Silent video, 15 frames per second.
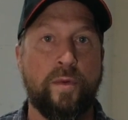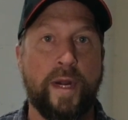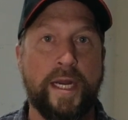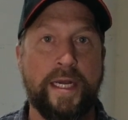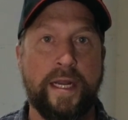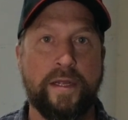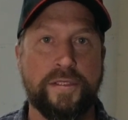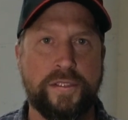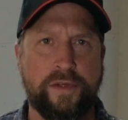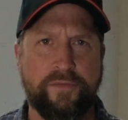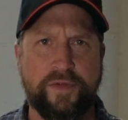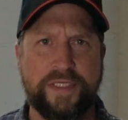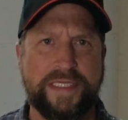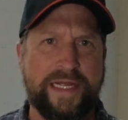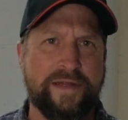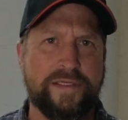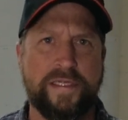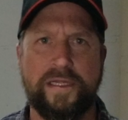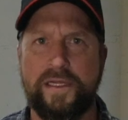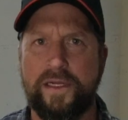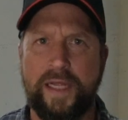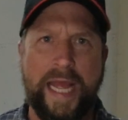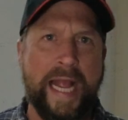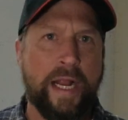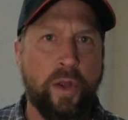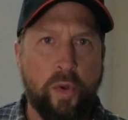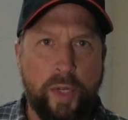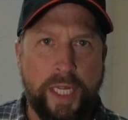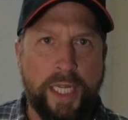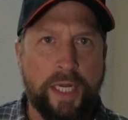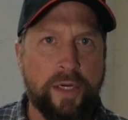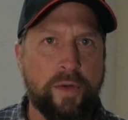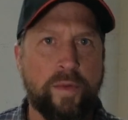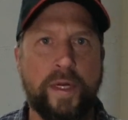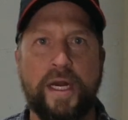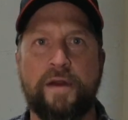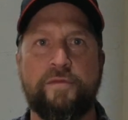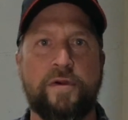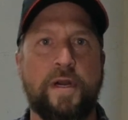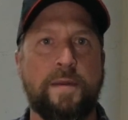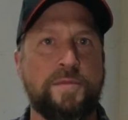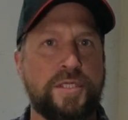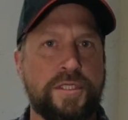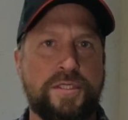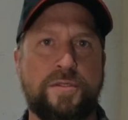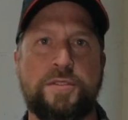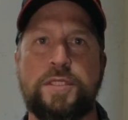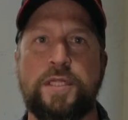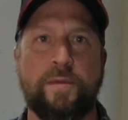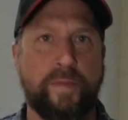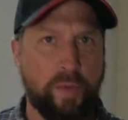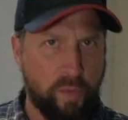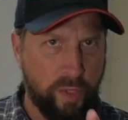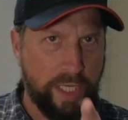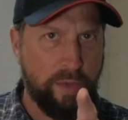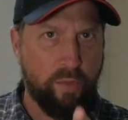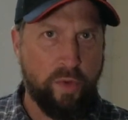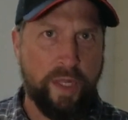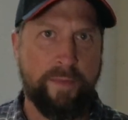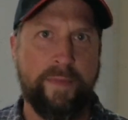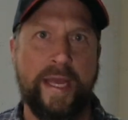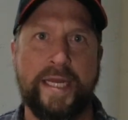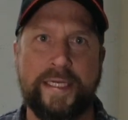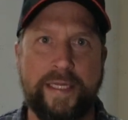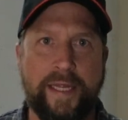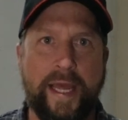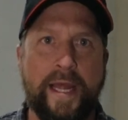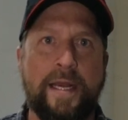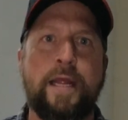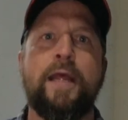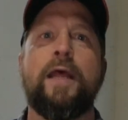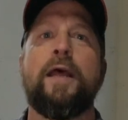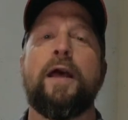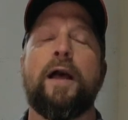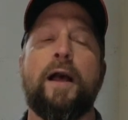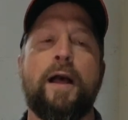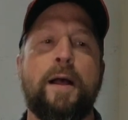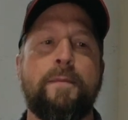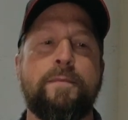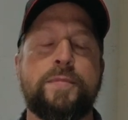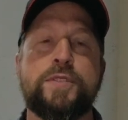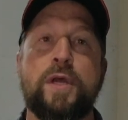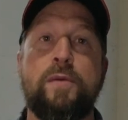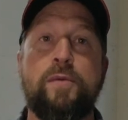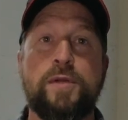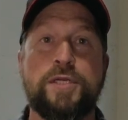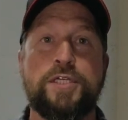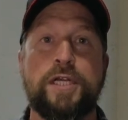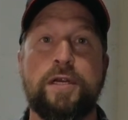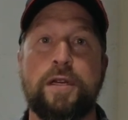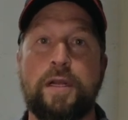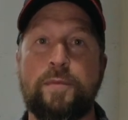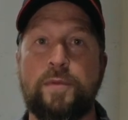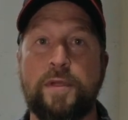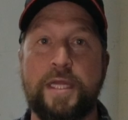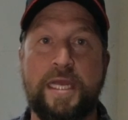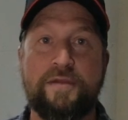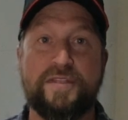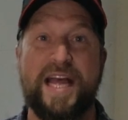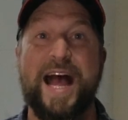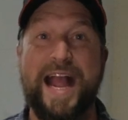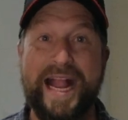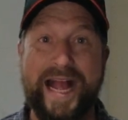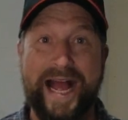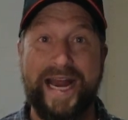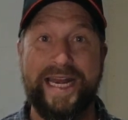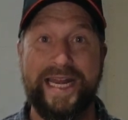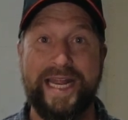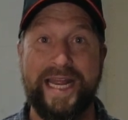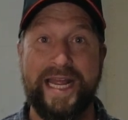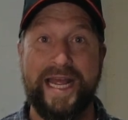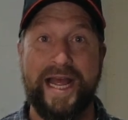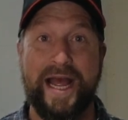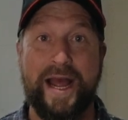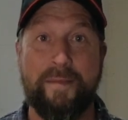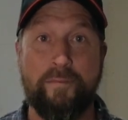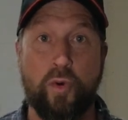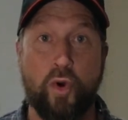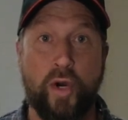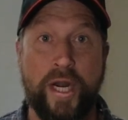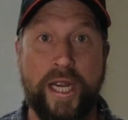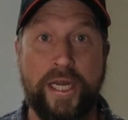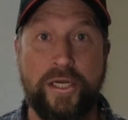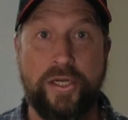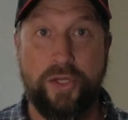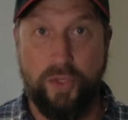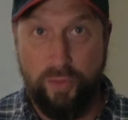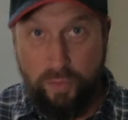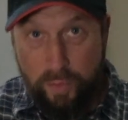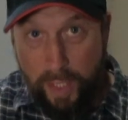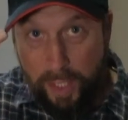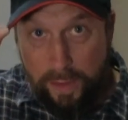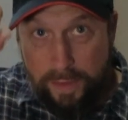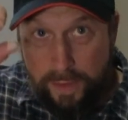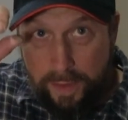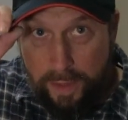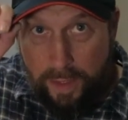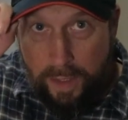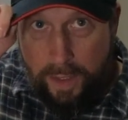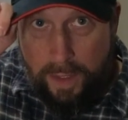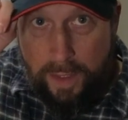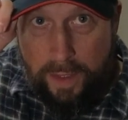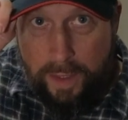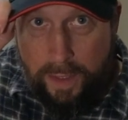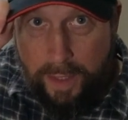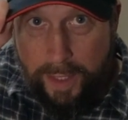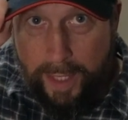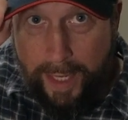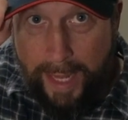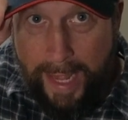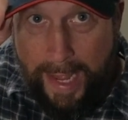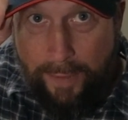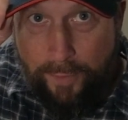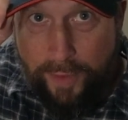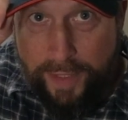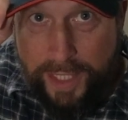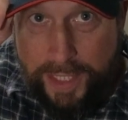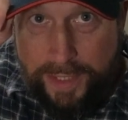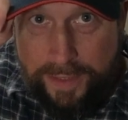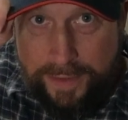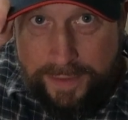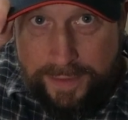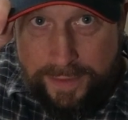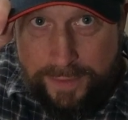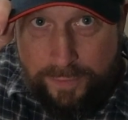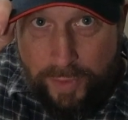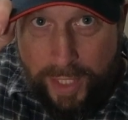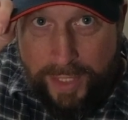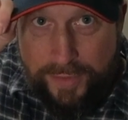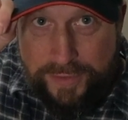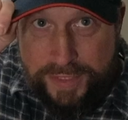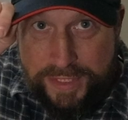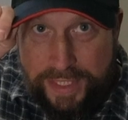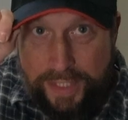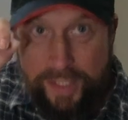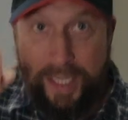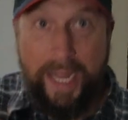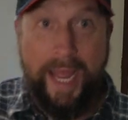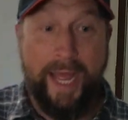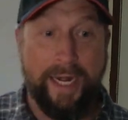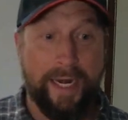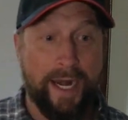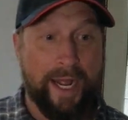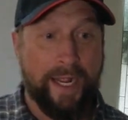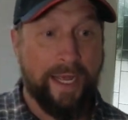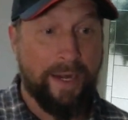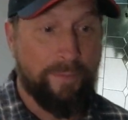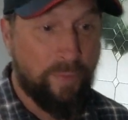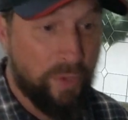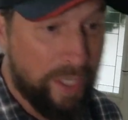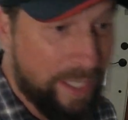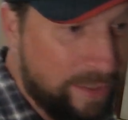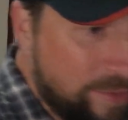right now, so if it sounds a little echoey or whatever, I'm just using it. But we'll get back to that. So I want to share a couple of gifts. I got a brand new, well, I got a hat with it. Brand new steel hat, and I got a brand